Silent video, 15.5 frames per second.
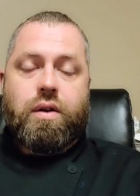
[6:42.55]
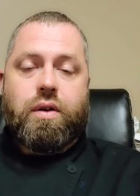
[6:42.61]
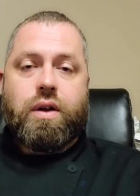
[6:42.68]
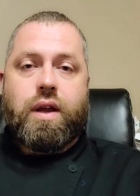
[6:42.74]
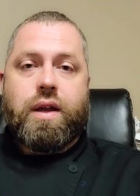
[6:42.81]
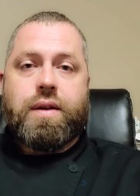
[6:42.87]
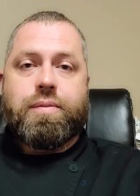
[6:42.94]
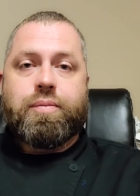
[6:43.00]

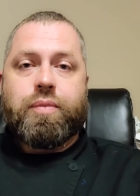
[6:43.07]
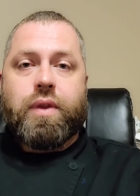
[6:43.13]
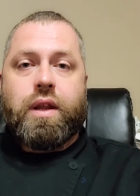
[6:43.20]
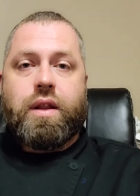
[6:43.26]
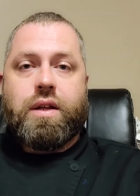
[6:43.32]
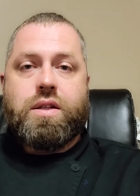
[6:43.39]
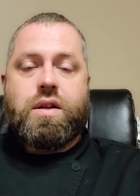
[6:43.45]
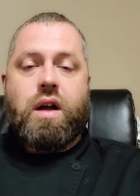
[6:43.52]
Okay,
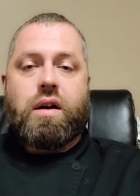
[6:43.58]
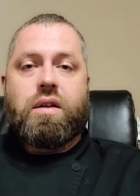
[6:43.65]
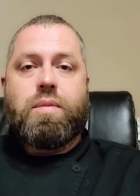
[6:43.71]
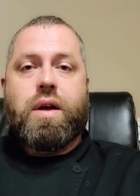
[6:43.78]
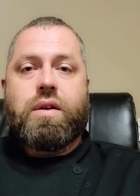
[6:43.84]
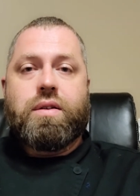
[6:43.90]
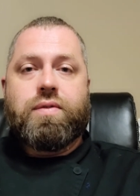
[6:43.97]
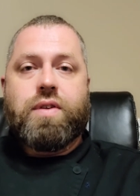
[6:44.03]
that's talked
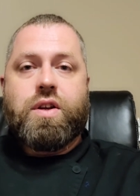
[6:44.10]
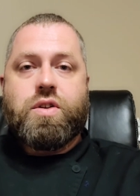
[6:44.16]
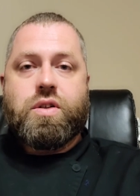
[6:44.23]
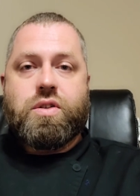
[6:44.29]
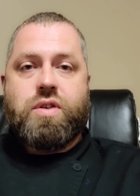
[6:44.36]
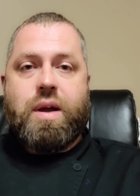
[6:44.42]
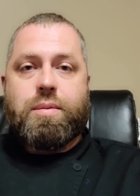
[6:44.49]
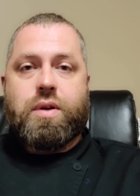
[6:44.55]
about in
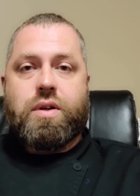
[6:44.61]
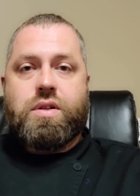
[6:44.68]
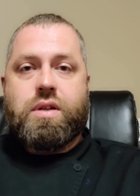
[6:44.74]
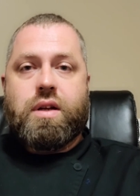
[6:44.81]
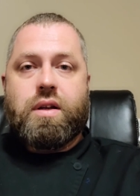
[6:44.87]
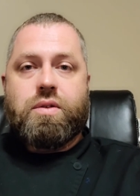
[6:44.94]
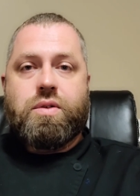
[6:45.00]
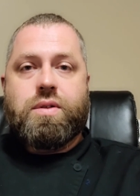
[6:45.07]
Ephesians chapter
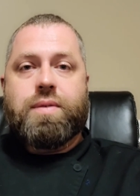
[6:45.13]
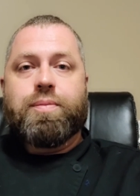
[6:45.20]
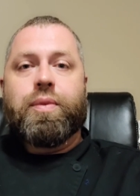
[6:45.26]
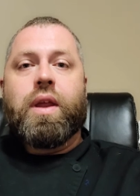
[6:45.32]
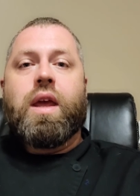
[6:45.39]
six.